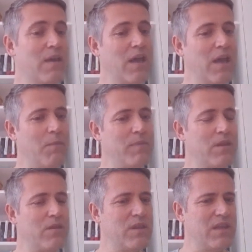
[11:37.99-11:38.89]

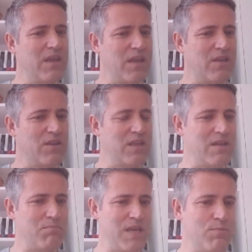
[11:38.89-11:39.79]
the
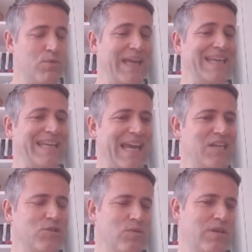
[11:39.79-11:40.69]
people
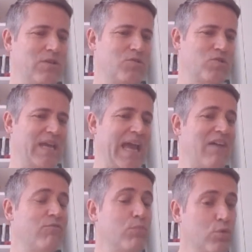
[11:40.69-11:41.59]
engaging with the lottery
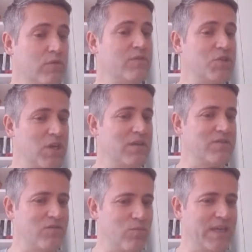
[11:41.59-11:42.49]
have more of a chance
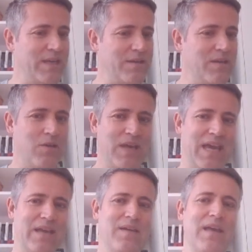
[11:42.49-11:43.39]
of winning. Okay.